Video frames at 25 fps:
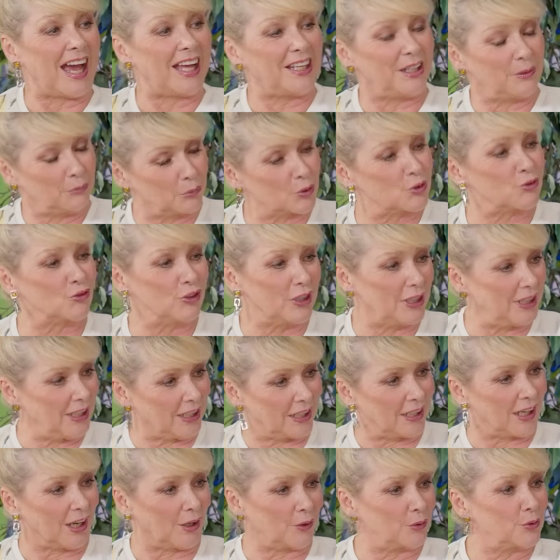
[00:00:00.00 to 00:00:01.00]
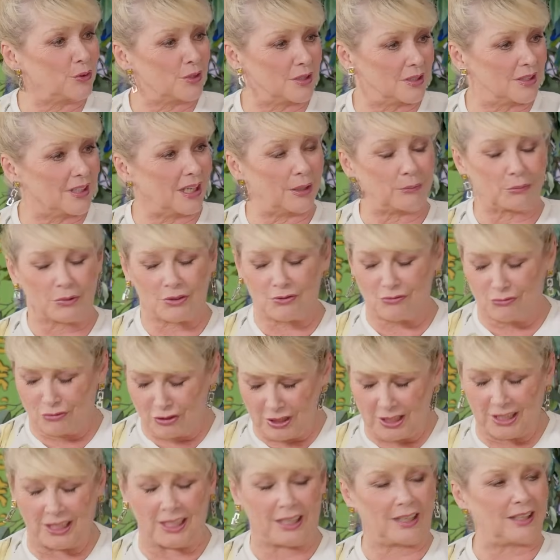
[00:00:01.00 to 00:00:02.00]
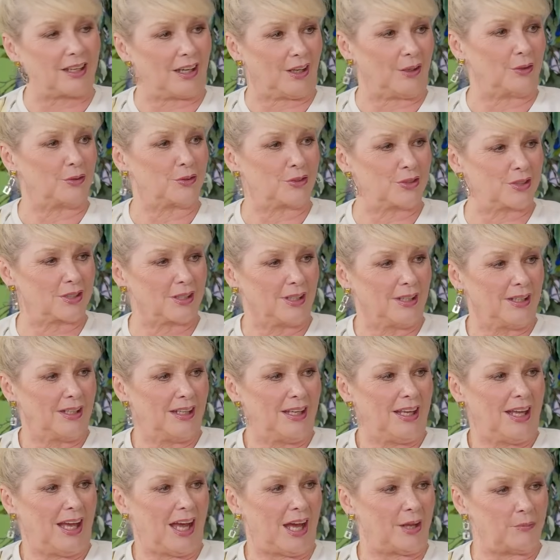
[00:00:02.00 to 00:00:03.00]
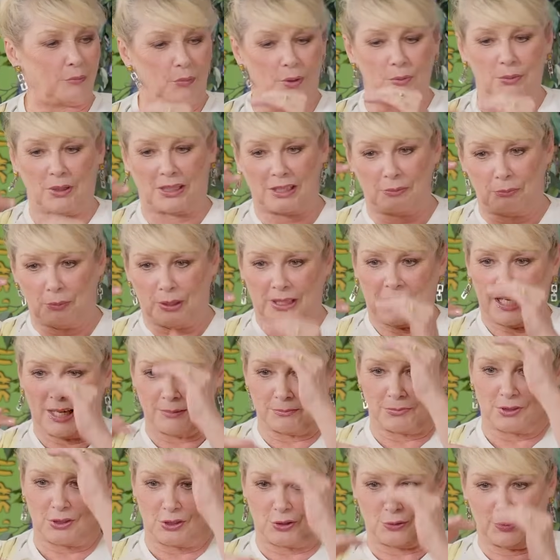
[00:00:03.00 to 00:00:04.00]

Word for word: And it was result? really close. It was Very. really close. And we were we kept